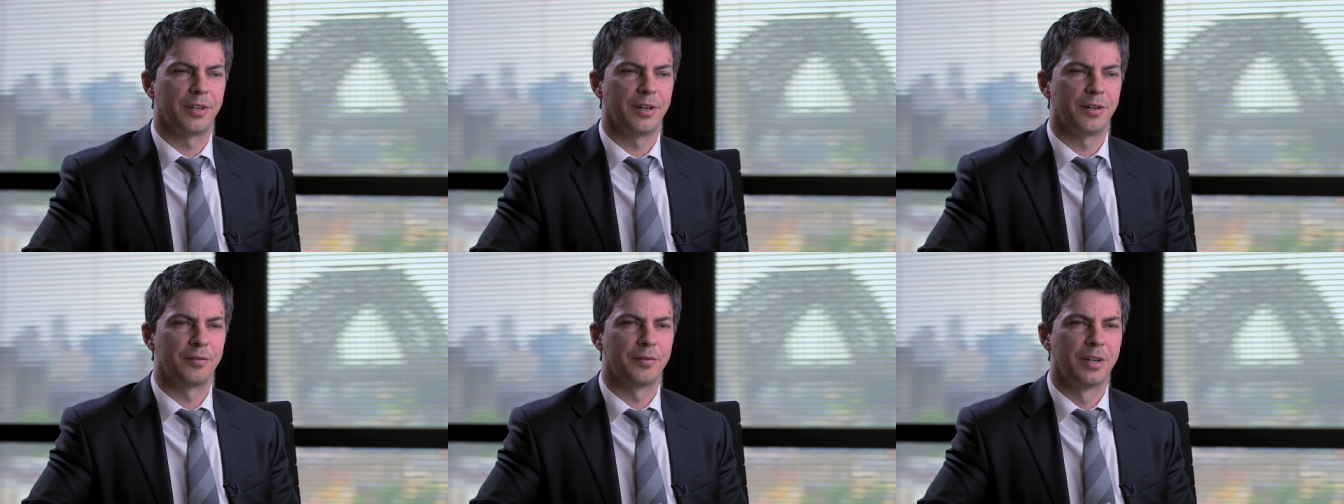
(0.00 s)

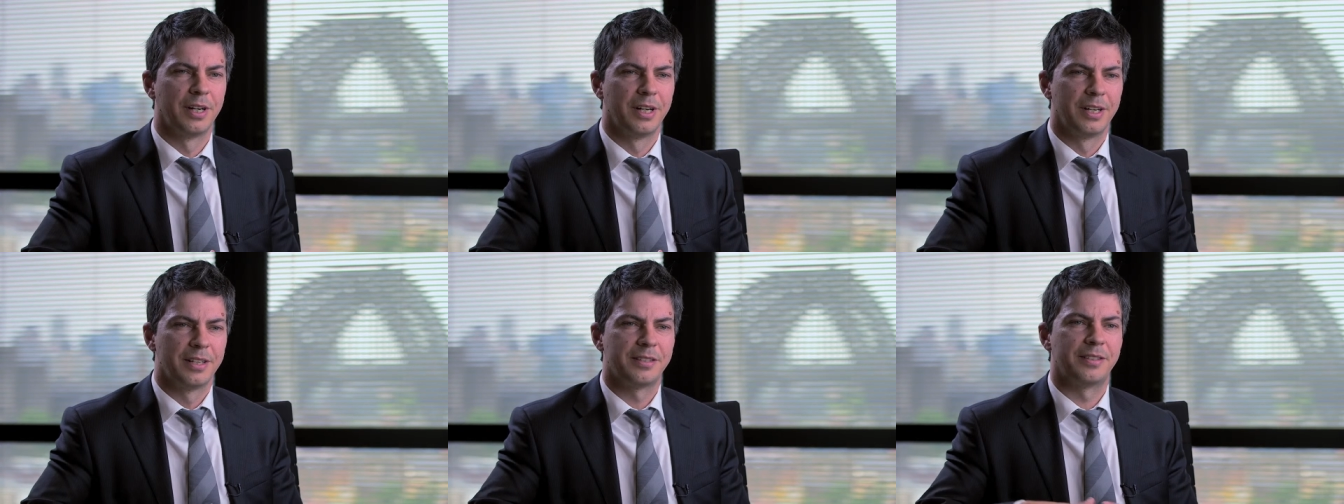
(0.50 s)
kind of
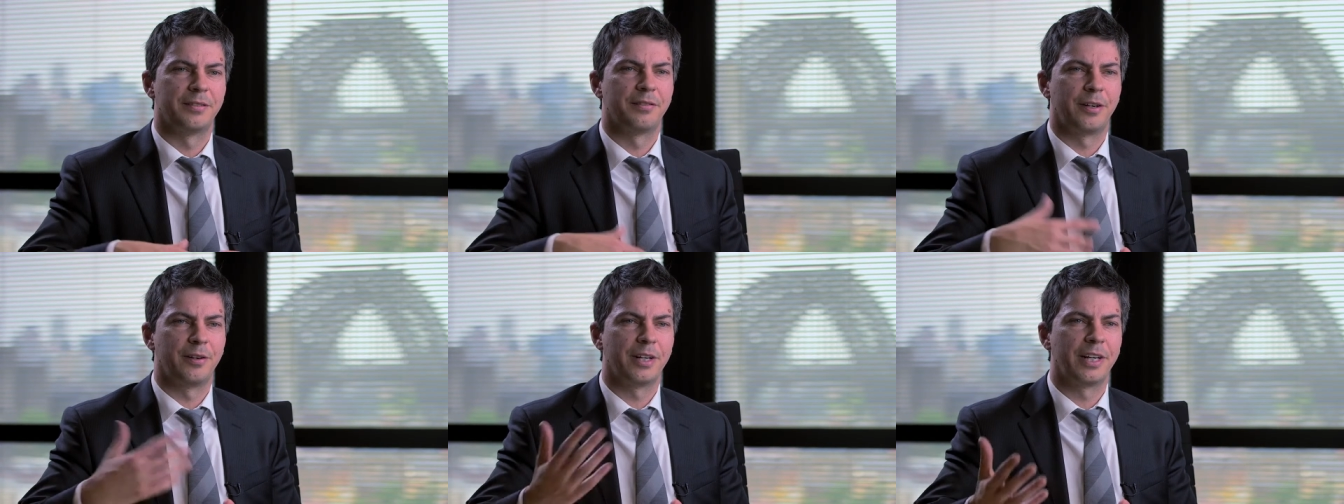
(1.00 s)

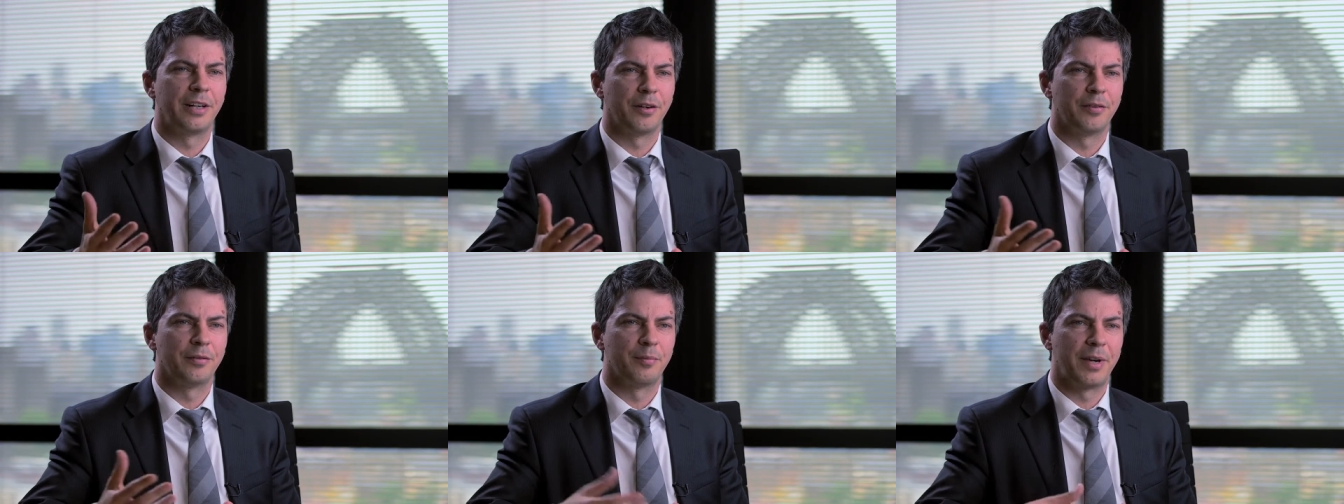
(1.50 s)
severity
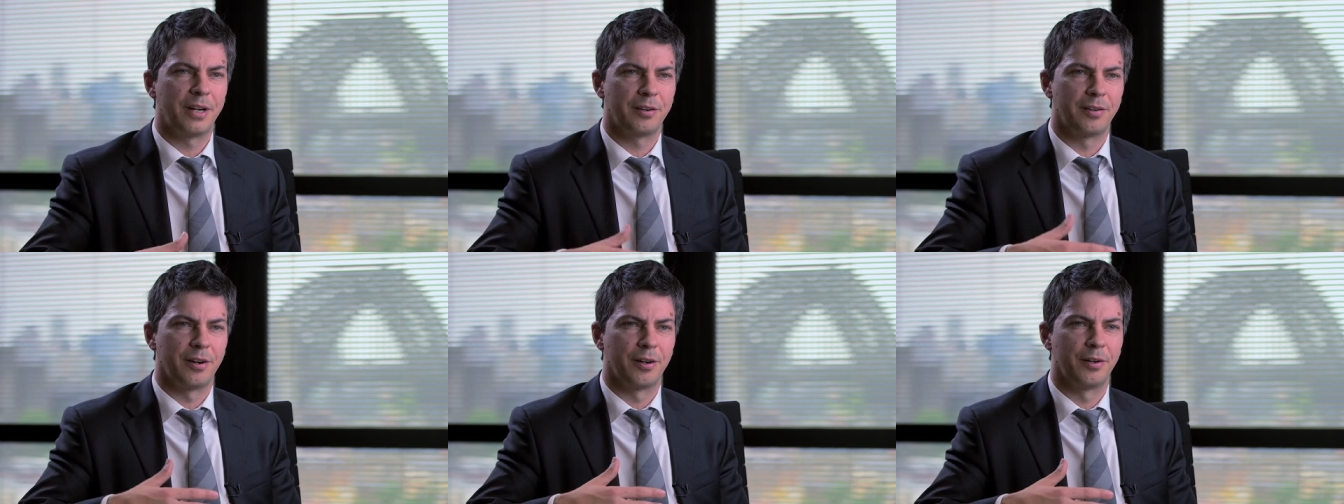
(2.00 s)
of the
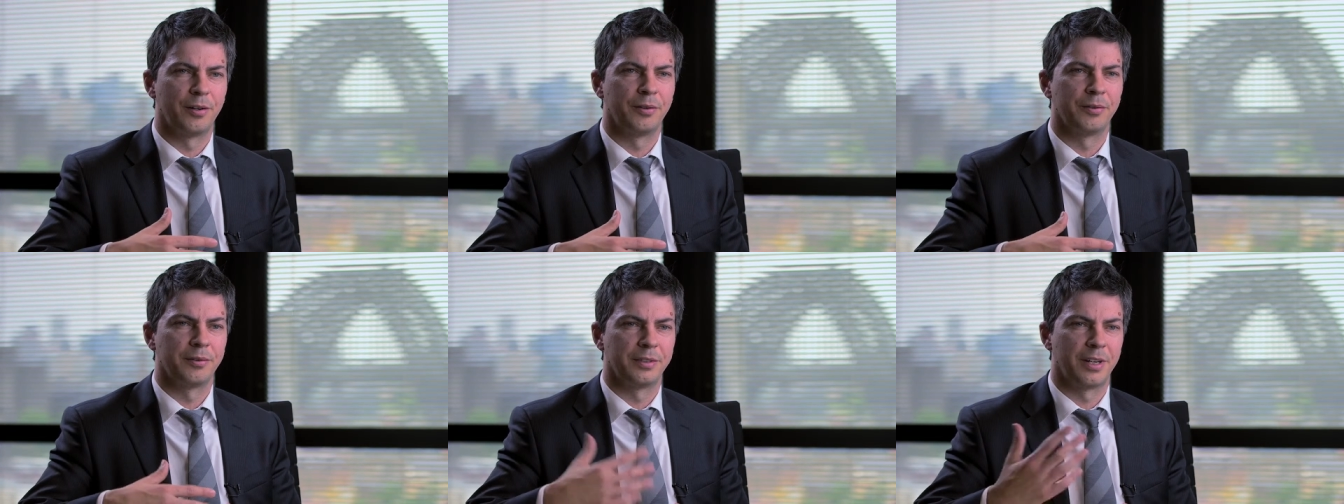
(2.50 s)

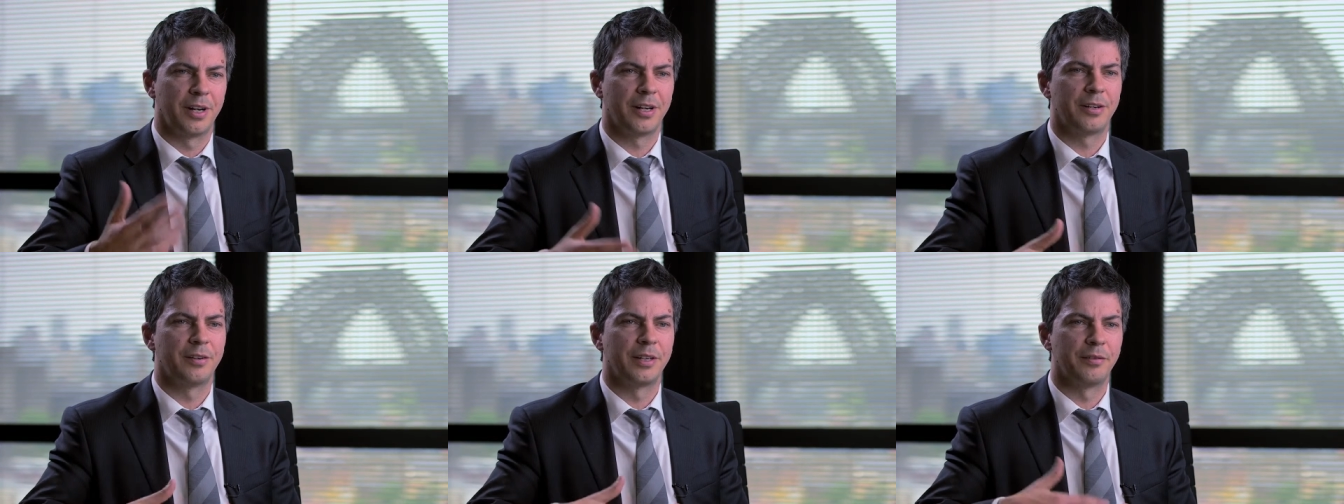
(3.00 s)
macro
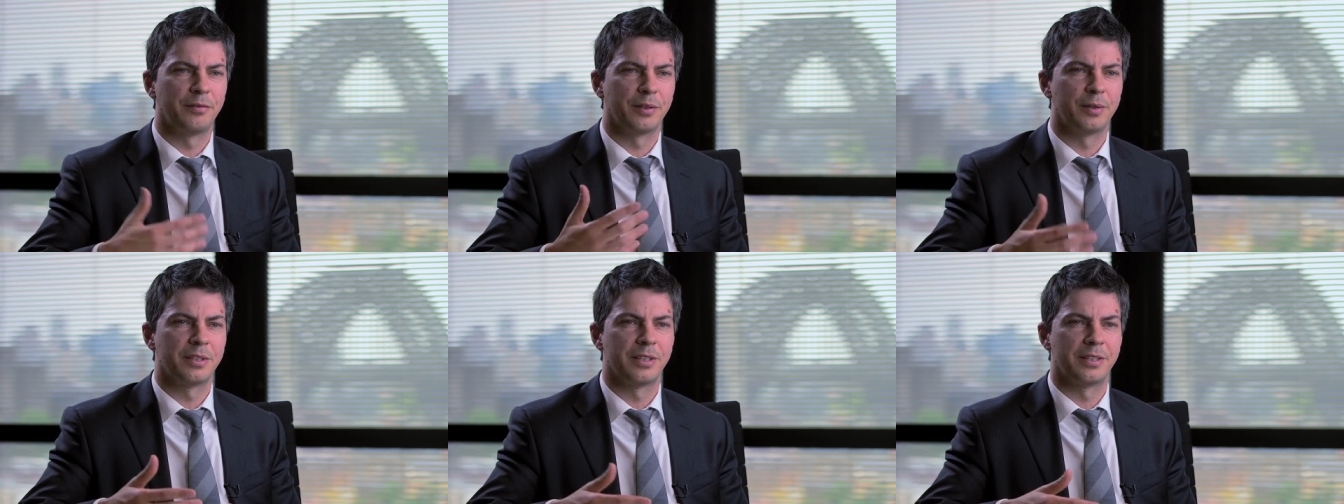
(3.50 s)
data and
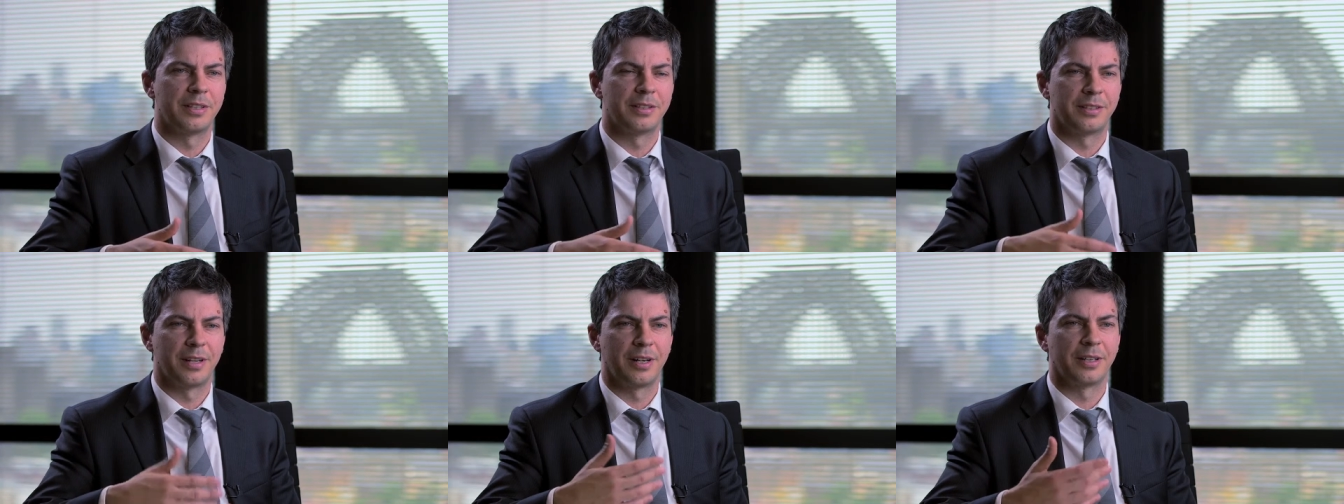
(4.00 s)
influences is
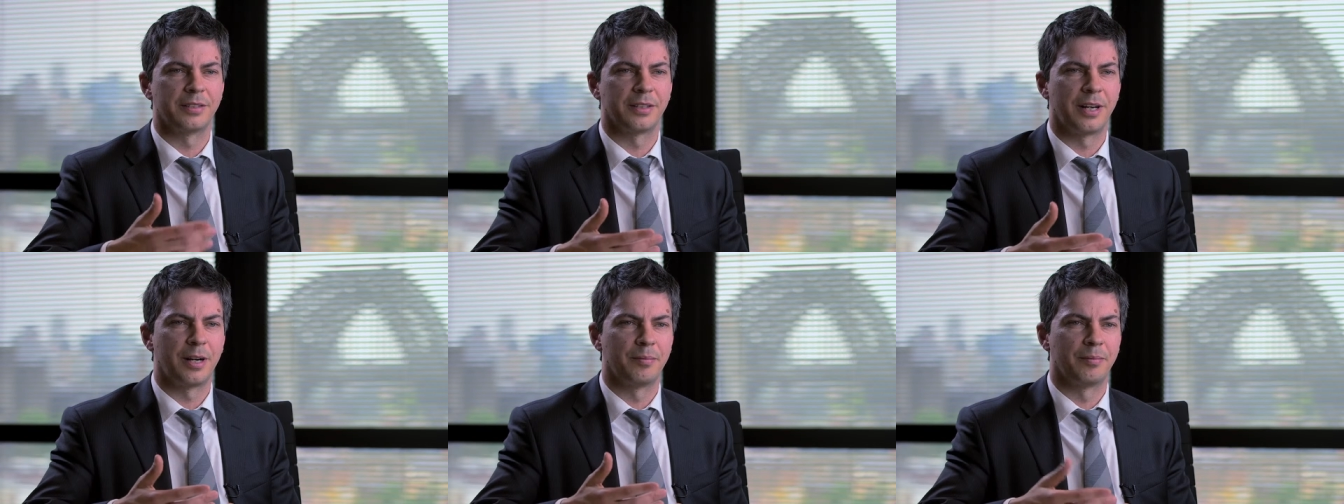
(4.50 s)
starting to
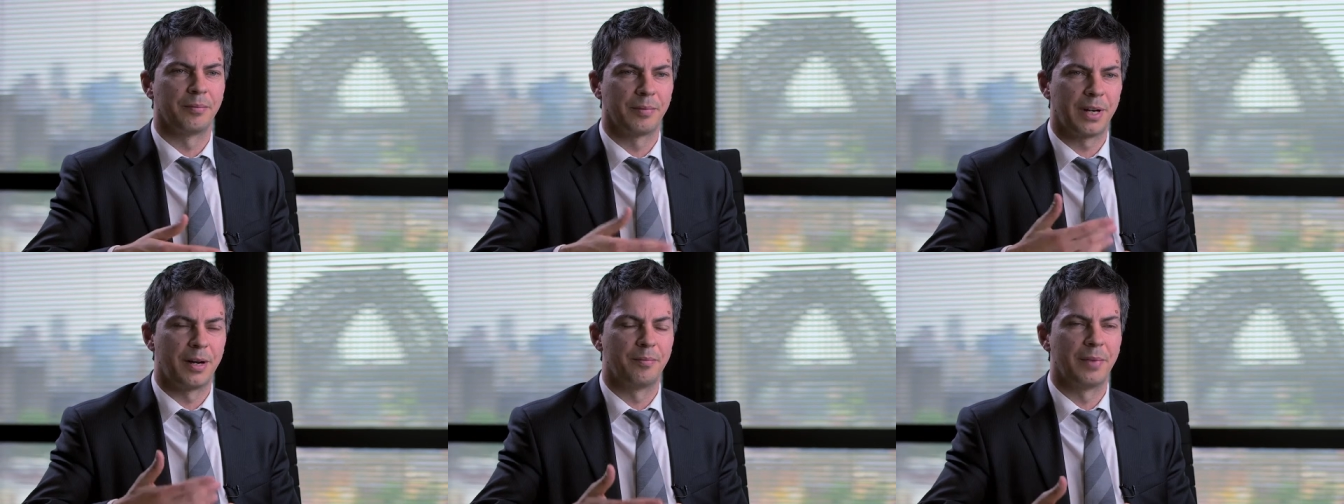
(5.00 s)
come
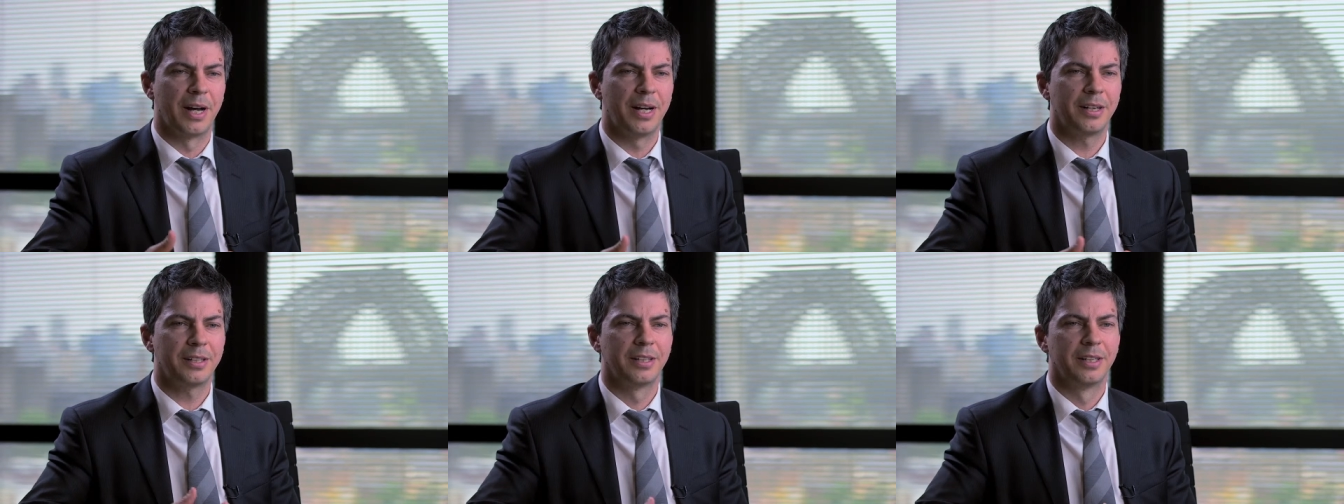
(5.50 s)

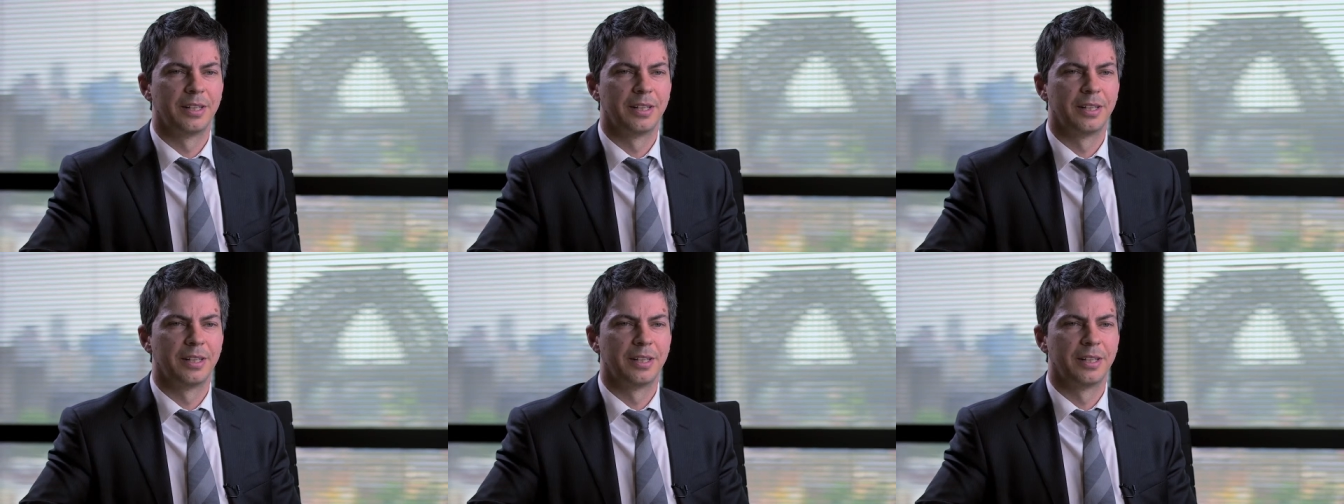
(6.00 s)
back.